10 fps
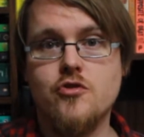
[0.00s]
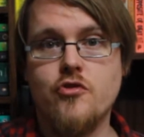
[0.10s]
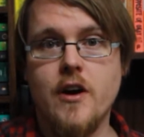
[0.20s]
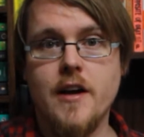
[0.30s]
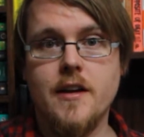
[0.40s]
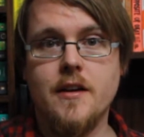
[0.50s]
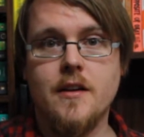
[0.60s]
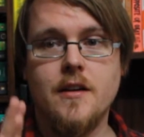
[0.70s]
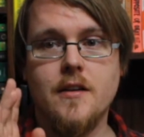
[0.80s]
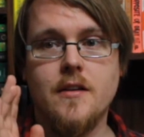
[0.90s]
try,
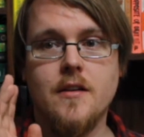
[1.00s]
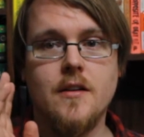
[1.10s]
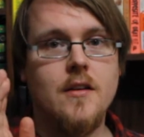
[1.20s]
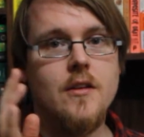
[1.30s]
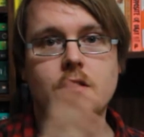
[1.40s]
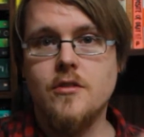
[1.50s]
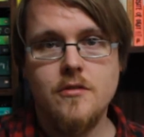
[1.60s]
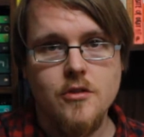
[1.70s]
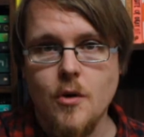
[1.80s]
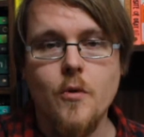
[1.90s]

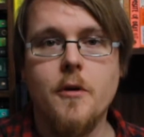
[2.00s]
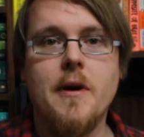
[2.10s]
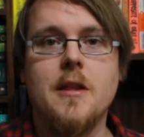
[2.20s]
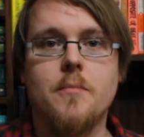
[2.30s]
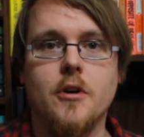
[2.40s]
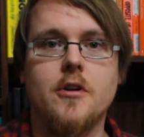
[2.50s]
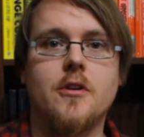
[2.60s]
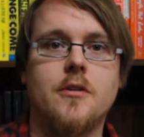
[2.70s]
don't worry about the book.